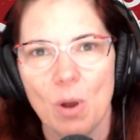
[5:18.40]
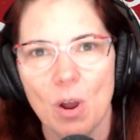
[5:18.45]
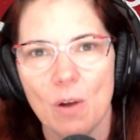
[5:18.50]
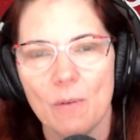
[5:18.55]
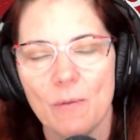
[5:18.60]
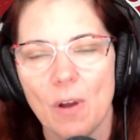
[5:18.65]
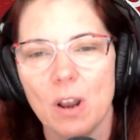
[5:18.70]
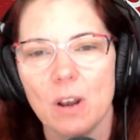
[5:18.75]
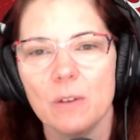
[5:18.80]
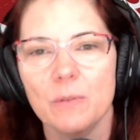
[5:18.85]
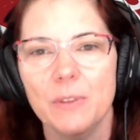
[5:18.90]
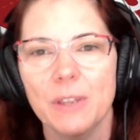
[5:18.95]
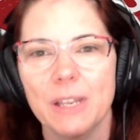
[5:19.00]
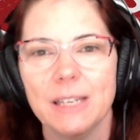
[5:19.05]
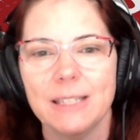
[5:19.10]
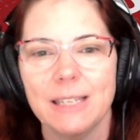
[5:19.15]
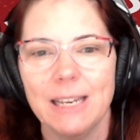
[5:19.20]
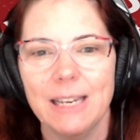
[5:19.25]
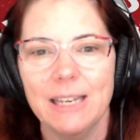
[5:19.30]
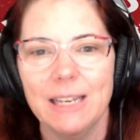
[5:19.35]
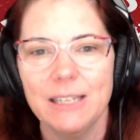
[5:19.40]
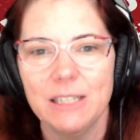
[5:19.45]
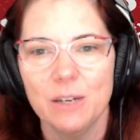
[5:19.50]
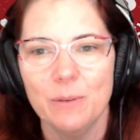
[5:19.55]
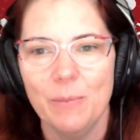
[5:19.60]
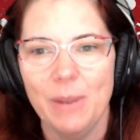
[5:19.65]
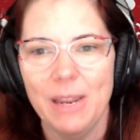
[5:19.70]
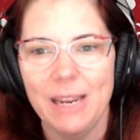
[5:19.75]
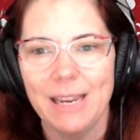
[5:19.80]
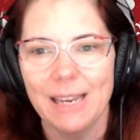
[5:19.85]
of all of this is to
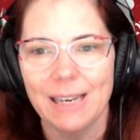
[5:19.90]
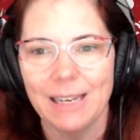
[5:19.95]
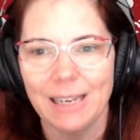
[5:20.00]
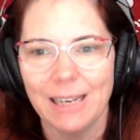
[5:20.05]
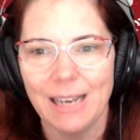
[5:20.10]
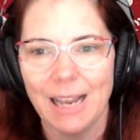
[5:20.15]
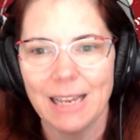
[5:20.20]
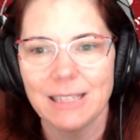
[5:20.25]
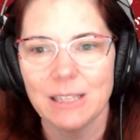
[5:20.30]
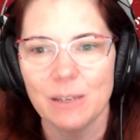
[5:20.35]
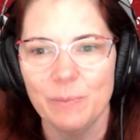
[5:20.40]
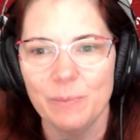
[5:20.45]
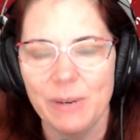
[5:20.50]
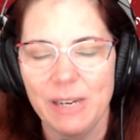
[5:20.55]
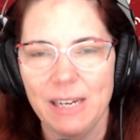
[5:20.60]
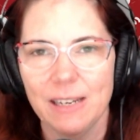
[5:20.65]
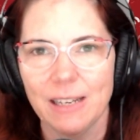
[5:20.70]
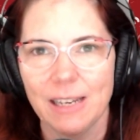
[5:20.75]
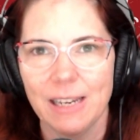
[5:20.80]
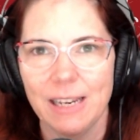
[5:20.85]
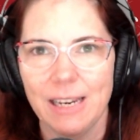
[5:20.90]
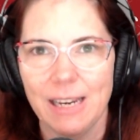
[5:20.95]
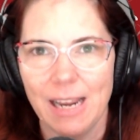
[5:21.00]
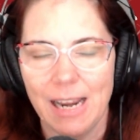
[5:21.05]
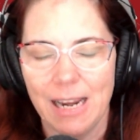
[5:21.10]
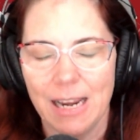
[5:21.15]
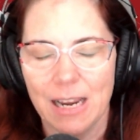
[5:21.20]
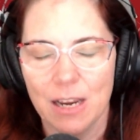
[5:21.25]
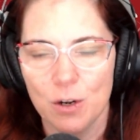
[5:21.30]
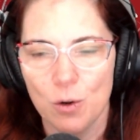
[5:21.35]
make it less appealing
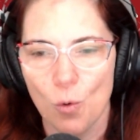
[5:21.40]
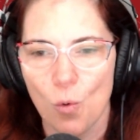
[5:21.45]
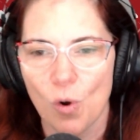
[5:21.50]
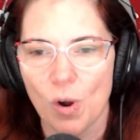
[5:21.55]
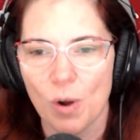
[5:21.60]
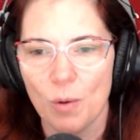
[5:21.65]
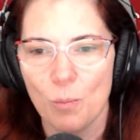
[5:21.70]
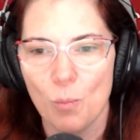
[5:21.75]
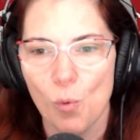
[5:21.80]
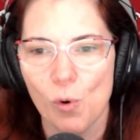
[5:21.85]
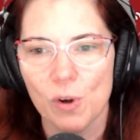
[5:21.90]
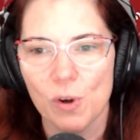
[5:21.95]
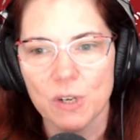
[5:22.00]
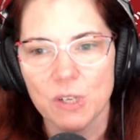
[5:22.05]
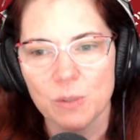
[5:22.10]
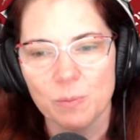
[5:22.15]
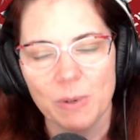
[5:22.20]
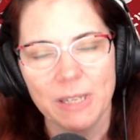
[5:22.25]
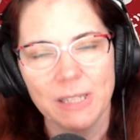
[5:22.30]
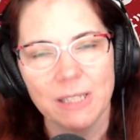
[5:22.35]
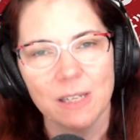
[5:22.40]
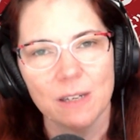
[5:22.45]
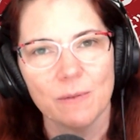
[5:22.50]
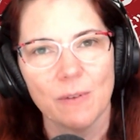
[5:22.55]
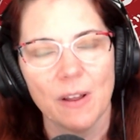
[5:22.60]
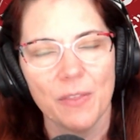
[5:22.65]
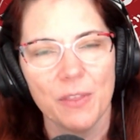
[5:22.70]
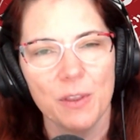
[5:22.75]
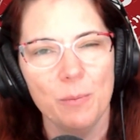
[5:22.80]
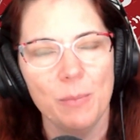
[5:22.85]
and or more expensive
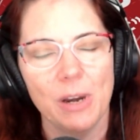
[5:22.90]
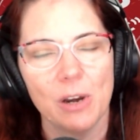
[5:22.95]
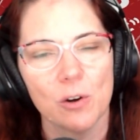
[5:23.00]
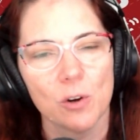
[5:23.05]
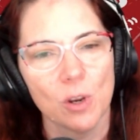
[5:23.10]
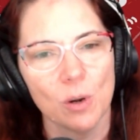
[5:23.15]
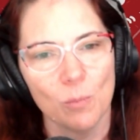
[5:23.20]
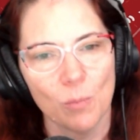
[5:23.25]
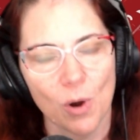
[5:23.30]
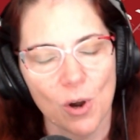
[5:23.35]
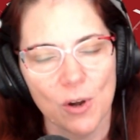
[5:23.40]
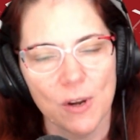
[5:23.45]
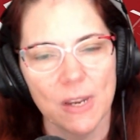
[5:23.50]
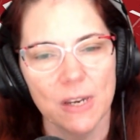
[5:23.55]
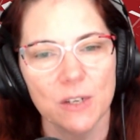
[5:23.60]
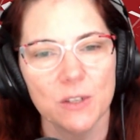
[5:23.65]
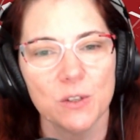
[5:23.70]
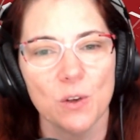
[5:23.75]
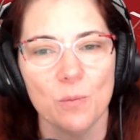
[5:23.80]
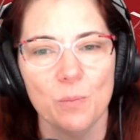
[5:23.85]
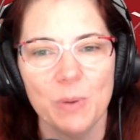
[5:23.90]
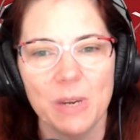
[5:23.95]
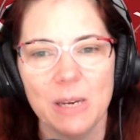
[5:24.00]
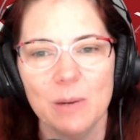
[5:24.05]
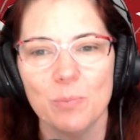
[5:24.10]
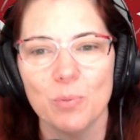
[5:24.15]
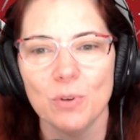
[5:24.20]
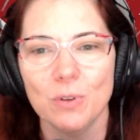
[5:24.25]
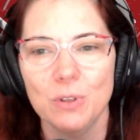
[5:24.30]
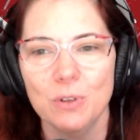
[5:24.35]
on the American market so
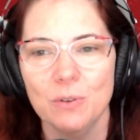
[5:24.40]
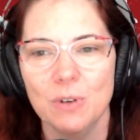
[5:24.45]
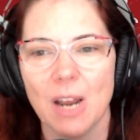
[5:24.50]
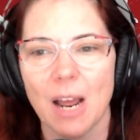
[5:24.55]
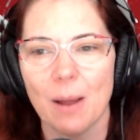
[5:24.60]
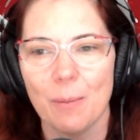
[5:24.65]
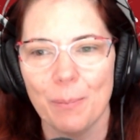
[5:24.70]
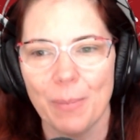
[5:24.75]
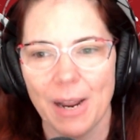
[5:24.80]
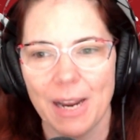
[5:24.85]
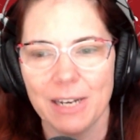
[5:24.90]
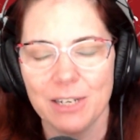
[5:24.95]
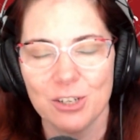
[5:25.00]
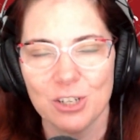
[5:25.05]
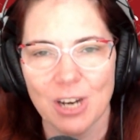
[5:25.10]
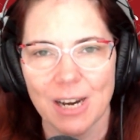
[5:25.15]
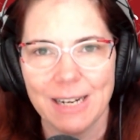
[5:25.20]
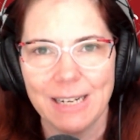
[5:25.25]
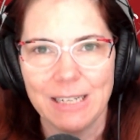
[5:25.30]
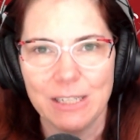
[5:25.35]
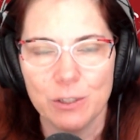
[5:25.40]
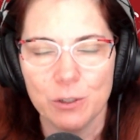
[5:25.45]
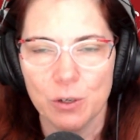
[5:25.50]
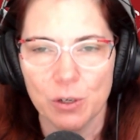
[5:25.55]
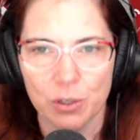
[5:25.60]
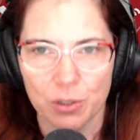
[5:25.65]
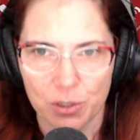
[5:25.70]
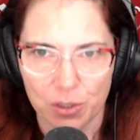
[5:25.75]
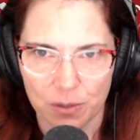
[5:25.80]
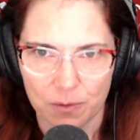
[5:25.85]
people do not buy Chinese
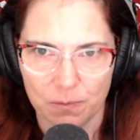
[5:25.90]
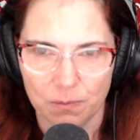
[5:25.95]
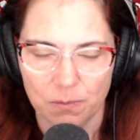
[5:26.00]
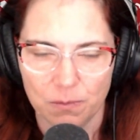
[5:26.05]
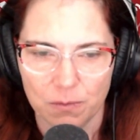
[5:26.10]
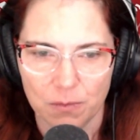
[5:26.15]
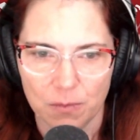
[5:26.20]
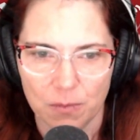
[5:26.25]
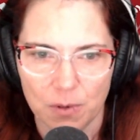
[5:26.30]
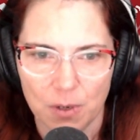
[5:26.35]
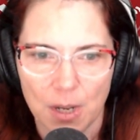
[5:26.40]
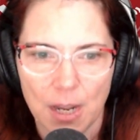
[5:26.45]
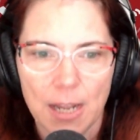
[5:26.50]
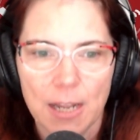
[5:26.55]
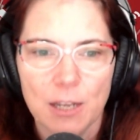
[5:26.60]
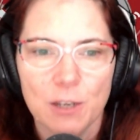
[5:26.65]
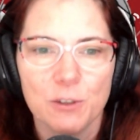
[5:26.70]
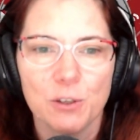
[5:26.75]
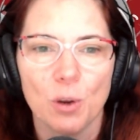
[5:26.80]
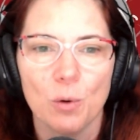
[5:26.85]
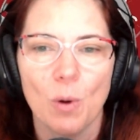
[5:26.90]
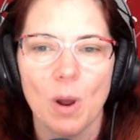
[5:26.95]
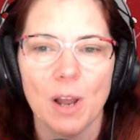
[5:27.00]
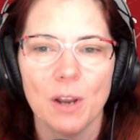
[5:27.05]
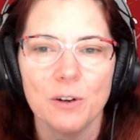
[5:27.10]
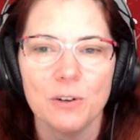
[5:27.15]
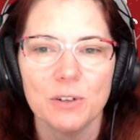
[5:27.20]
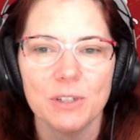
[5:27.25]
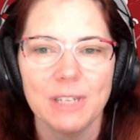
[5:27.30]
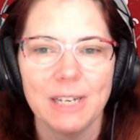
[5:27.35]
goods. So
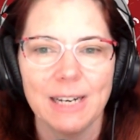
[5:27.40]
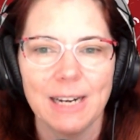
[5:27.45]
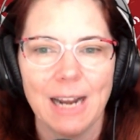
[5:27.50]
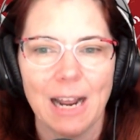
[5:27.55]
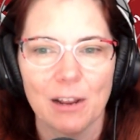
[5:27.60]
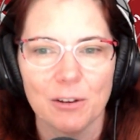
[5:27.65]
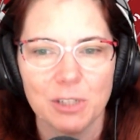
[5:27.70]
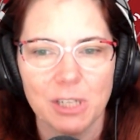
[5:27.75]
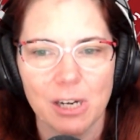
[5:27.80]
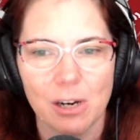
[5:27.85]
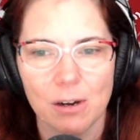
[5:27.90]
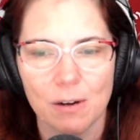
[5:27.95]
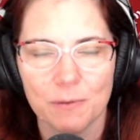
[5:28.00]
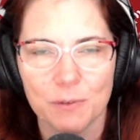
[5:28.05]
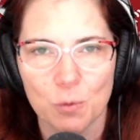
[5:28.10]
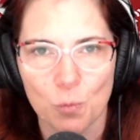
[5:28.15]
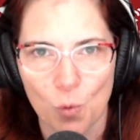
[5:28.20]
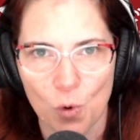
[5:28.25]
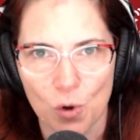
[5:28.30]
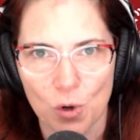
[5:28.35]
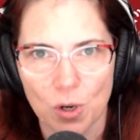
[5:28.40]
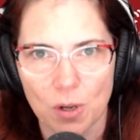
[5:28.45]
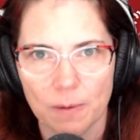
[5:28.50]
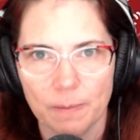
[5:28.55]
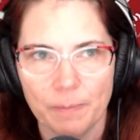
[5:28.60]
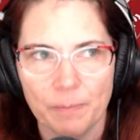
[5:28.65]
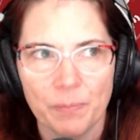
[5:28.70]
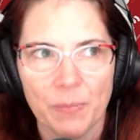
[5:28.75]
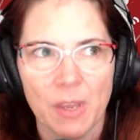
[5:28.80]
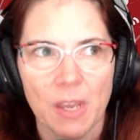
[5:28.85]
understand how tariffs work,
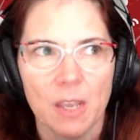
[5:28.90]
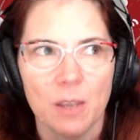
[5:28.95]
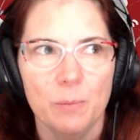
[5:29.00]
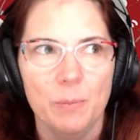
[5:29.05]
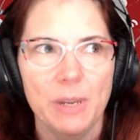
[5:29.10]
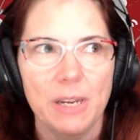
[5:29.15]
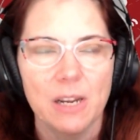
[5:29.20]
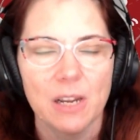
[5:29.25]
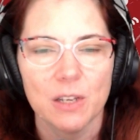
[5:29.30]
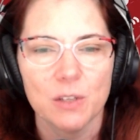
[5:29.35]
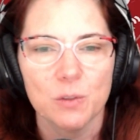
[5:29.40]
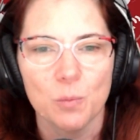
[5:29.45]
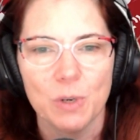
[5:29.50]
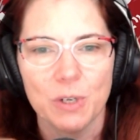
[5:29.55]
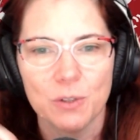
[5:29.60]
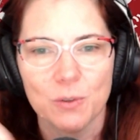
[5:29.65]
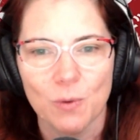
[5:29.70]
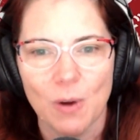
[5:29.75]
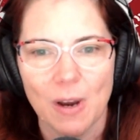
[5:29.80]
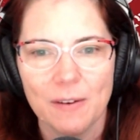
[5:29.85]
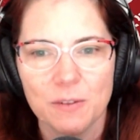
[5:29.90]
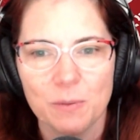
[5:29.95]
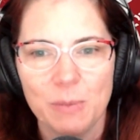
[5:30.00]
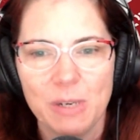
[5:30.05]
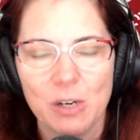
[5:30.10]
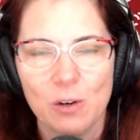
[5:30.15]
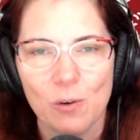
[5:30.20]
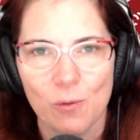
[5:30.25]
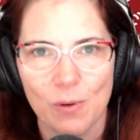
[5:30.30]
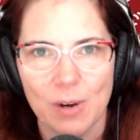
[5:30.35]
because what drives me
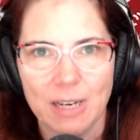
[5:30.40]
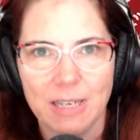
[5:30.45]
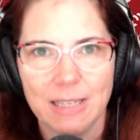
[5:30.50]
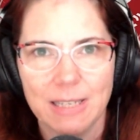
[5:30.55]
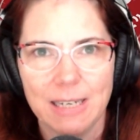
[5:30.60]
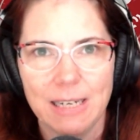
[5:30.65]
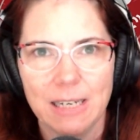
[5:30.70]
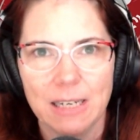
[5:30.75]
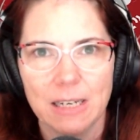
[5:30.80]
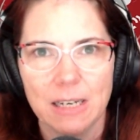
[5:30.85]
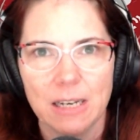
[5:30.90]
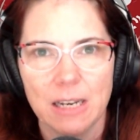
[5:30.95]
crazy